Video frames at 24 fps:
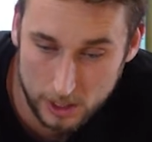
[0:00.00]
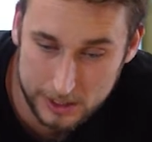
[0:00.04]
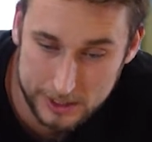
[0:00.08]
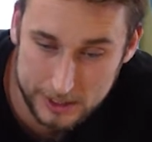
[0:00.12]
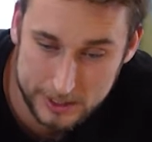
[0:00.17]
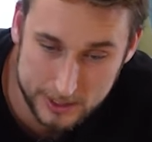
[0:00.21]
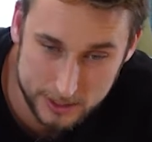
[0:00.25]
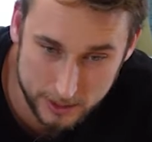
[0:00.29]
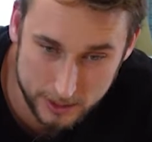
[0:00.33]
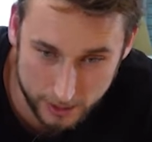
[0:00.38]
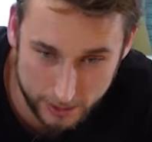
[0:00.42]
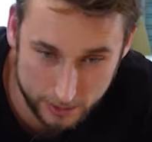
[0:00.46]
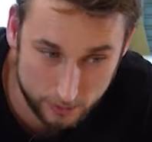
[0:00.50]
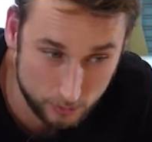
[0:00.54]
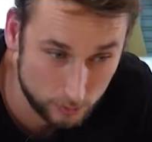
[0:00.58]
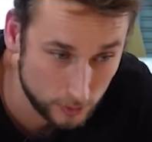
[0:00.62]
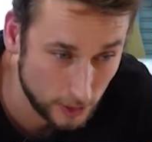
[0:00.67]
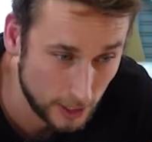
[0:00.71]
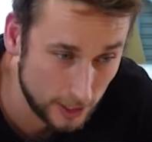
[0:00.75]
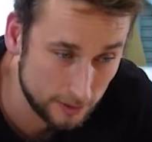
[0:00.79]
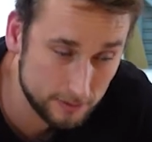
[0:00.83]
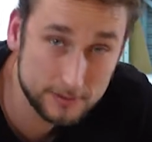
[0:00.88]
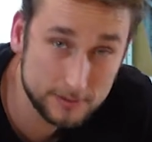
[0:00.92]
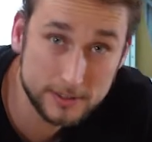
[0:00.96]
underside
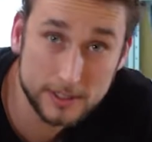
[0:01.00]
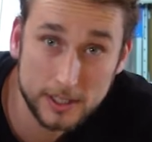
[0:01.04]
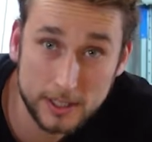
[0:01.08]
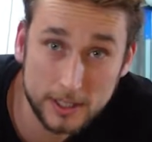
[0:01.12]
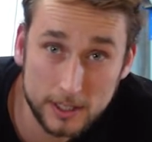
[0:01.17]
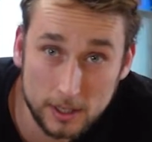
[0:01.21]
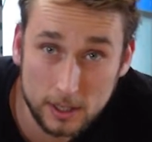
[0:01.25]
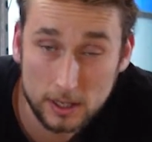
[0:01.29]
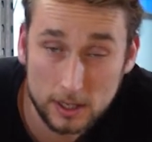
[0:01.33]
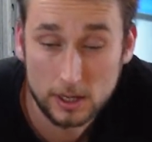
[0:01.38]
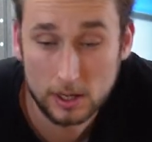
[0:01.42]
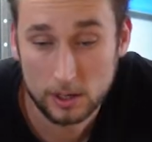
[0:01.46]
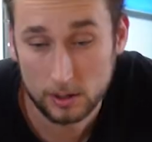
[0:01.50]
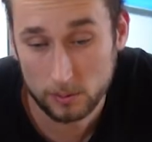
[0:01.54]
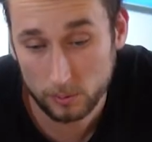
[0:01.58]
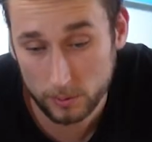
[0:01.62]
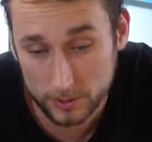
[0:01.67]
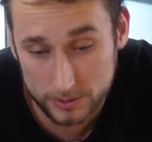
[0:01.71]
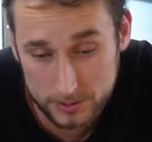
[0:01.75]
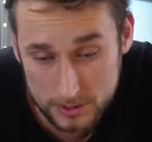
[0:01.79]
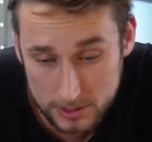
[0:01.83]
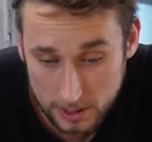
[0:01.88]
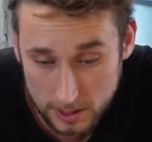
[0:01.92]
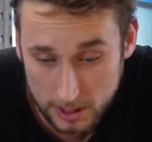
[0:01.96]
roughed in,
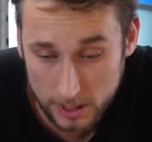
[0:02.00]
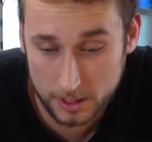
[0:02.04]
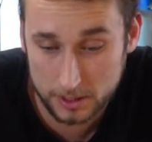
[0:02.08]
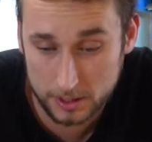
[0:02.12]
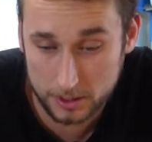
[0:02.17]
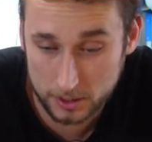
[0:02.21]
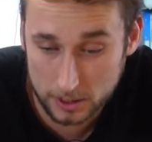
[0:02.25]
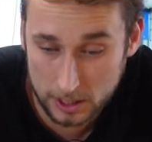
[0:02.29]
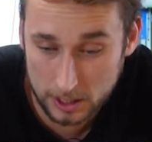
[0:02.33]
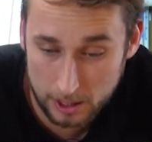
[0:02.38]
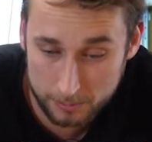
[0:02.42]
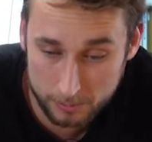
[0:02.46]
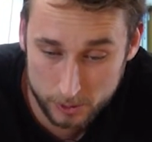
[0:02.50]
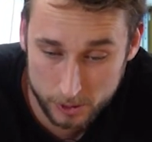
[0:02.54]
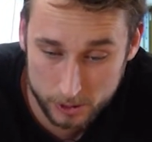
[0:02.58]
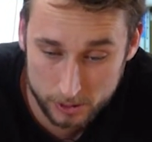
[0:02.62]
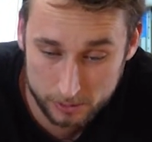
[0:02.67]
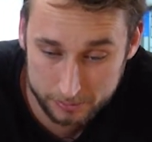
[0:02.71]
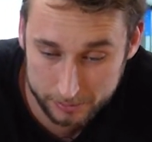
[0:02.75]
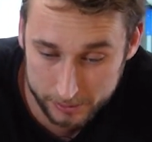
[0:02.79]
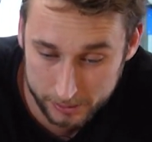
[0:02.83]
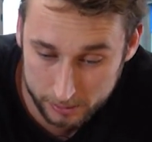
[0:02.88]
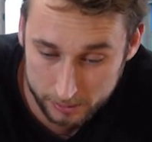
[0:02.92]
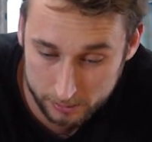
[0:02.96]
once again, you come
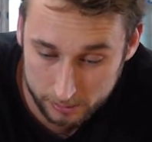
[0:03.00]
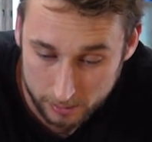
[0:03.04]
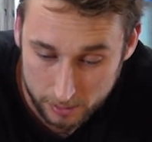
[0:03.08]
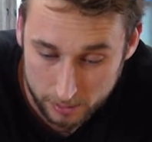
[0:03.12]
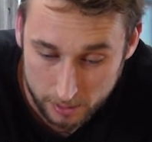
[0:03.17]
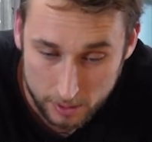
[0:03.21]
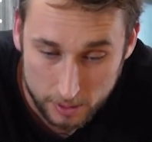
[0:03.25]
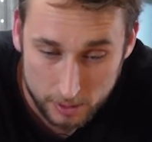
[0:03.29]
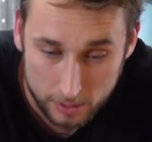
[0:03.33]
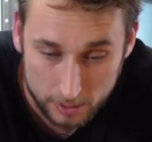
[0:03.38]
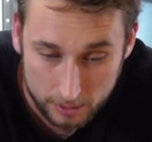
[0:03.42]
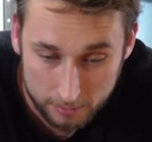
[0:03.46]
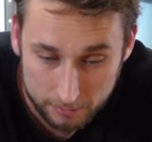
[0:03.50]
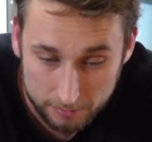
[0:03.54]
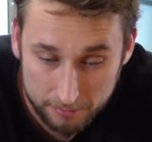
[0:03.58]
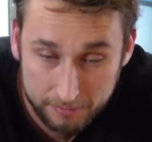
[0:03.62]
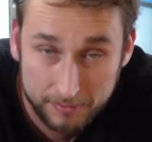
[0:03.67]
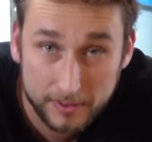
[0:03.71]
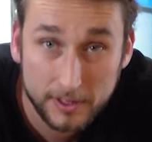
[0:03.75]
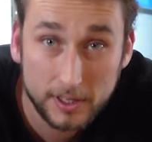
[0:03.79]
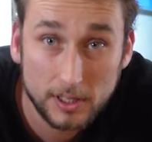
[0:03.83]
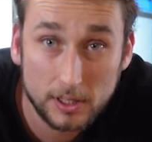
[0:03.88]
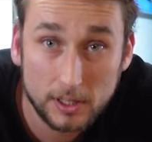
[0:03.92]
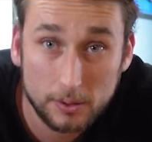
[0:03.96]
over it,
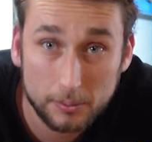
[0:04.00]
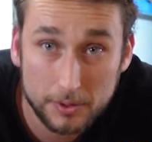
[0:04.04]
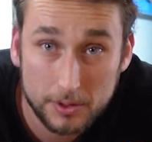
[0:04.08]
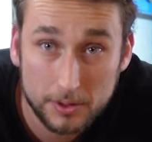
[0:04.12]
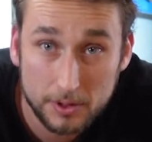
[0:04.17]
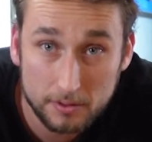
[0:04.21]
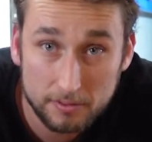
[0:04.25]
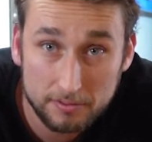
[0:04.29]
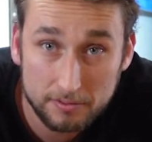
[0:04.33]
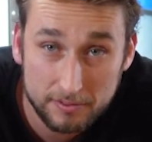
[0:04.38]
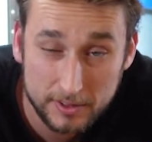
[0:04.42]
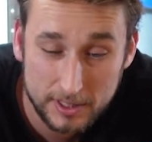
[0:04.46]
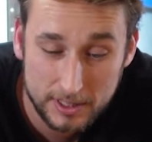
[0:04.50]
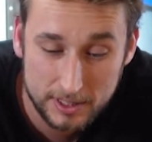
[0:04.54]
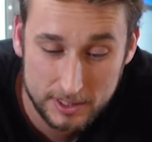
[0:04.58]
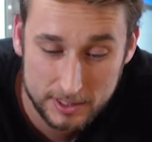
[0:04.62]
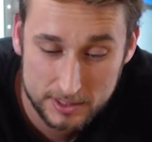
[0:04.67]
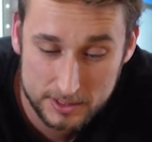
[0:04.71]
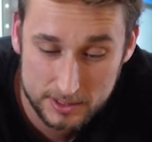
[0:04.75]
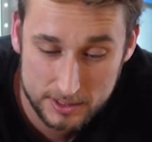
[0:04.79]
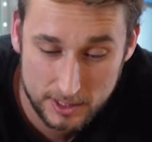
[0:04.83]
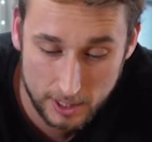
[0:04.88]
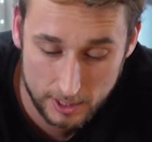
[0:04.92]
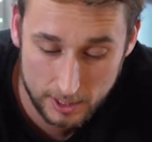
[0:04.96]
feel it with your
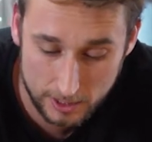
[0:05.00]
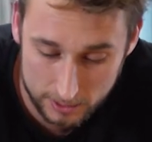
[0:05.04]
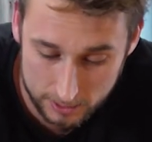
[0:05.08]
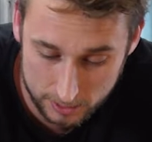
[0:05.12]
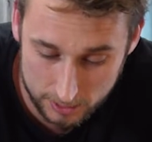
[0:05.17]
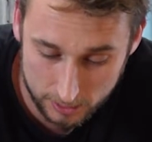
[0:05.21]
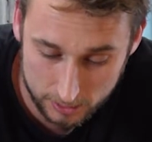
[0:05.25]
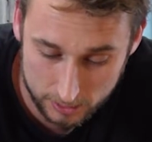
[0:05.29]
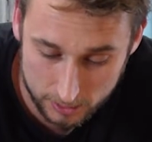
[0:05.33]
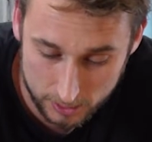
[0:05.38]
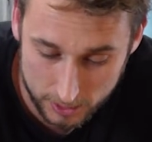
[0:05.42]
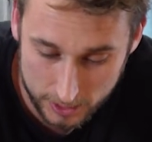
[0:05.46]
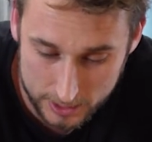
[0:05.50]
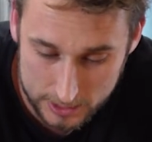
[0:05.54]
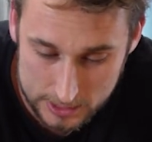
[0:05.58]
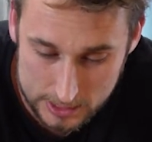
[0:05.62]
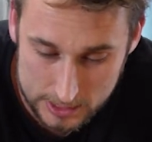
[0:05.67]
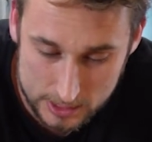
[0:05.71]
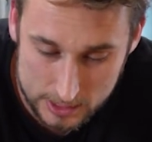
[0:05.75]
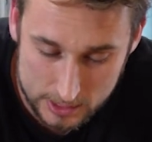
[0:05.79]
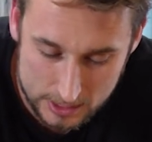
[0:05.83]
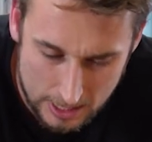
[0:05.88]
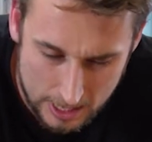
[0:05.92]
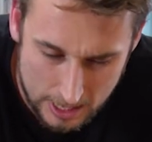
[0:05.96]
fingers, get in the
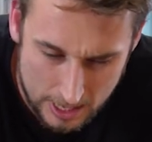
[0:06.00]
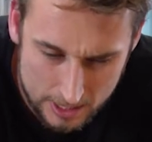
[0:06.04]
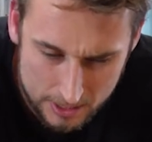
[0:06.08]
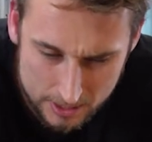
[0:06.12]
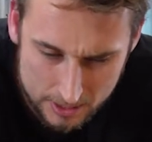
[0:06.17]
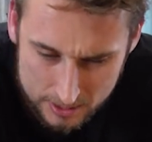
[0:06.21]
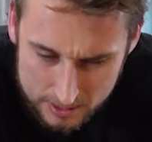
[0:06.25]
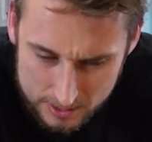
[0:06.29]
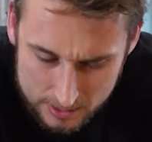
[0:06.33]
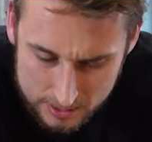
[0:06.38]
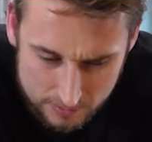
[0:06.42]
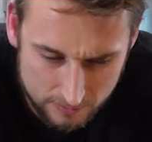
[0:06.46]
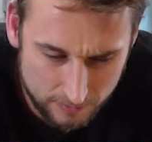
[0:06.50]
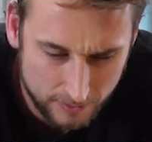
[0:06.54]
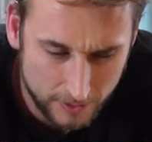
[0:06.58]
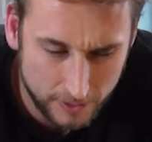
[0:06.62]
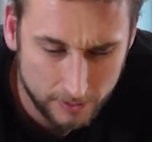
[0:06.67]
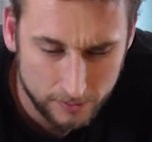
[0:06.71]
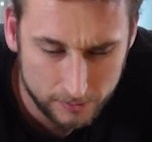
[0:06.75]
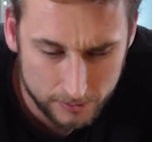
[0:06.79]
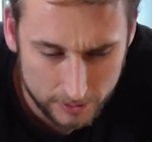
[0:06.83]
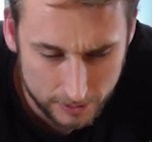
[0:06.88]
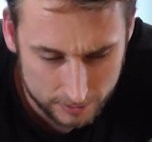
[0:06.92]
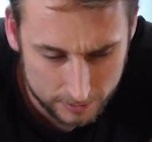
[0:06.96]
creases, and just
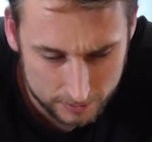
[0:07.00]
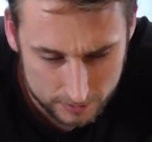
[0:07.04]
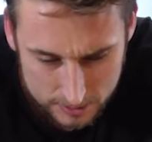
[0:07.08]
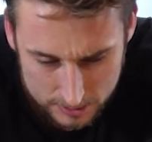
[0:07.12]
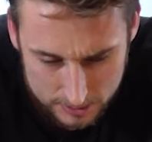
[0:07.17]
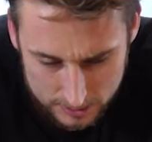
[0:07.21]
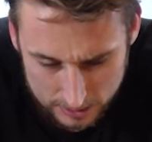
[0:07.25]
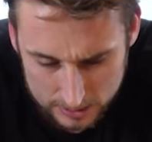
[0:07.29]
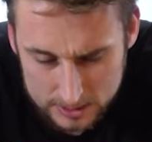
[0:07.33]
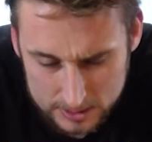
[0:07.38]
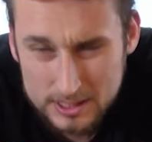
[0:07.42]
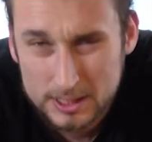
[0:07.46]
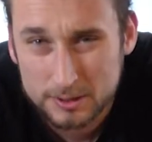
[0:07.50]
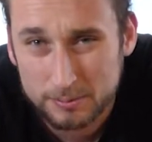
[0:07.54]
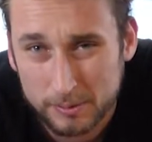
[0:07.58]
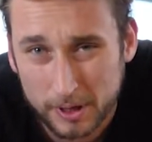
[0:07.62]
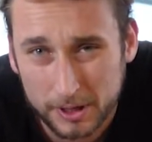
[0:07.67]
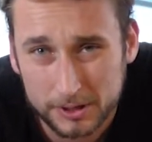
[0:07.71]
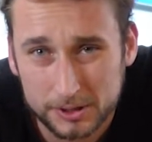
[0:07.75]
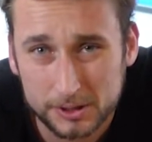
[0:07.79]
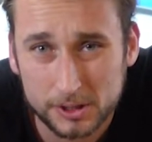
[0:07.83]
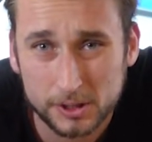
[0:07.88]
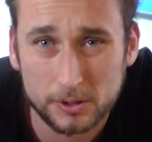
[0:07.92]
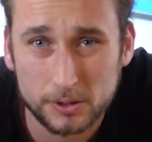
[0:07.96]
feel that it's
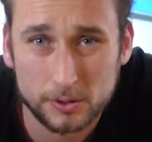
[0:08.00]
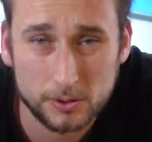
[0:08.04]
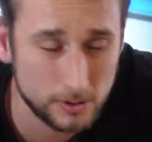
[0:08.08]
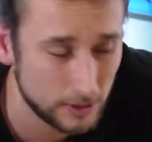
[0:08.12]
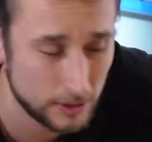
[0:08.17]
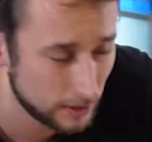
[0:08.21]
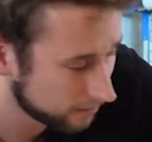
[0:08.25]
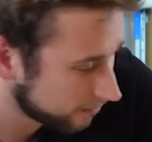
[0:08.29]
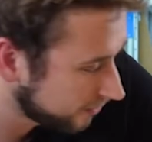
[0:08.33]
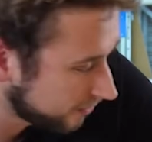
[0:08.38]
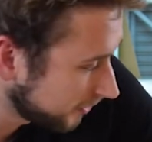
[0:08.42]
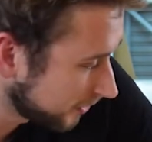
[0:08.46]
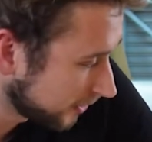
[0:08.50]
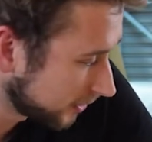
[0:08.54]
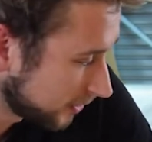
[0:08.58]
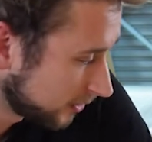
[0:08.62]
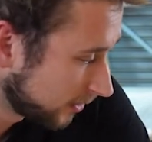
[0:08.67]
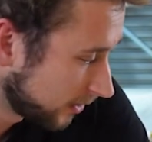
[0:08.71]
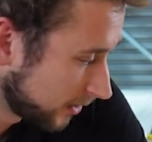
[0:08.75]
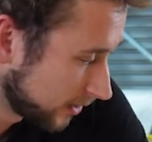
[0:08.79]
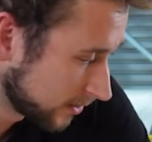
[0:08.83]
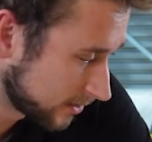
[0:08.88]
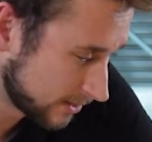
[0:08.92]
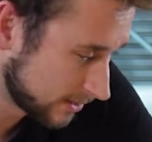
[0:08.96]
symmetrical and feeling
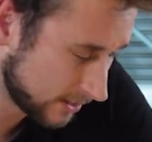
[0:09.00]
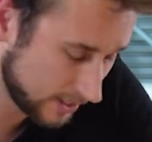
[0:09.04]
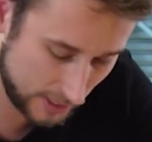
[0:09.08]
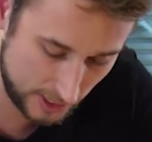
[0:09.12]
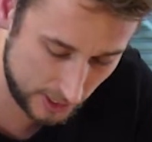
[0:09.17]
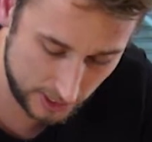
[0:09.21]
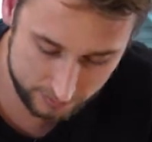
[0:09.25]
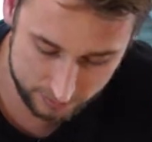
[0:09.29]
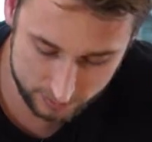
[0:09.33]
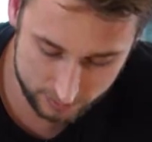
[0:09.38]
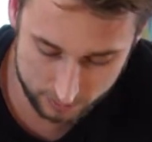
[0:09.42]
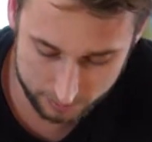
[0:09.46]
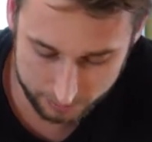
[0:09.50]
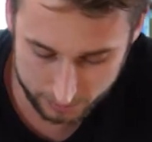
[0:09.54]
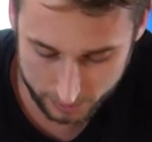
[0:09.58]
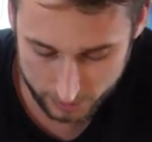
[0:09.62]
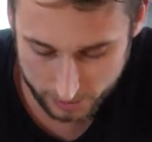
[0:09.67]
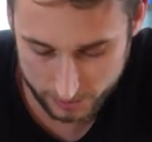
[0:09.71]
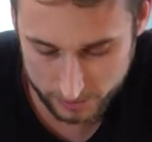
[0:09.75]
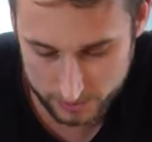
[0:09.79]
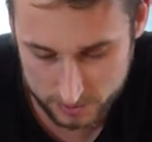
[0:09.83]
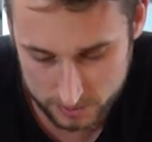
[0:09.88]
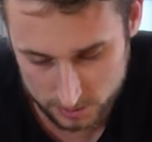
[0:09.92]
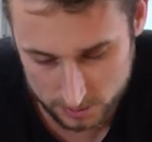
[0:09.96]
nice and even on
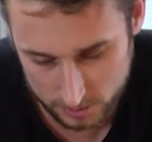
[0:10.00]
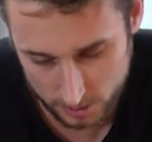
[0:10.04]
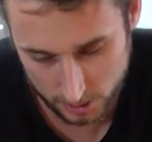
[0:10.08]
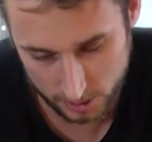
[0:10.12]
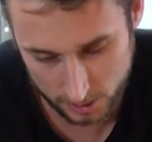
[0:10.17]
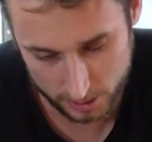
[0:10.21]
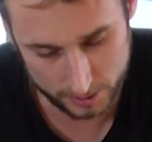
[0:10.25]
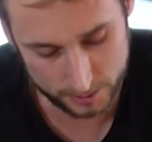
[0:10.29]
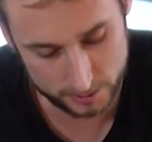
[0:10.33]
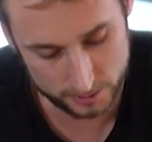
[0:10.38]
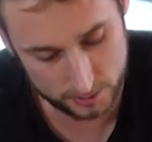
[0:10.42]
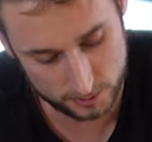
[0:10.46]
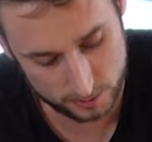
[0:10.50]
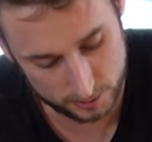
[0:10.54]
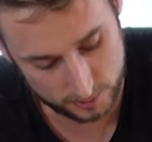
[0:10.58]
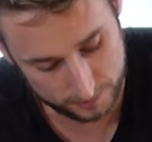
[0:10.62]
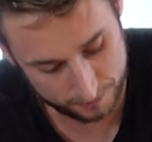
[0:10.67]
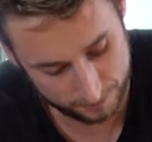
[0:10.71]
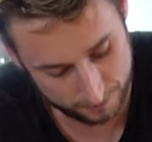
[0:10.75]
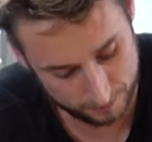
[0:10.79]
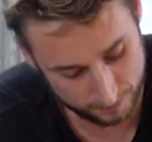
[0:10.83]
both sides.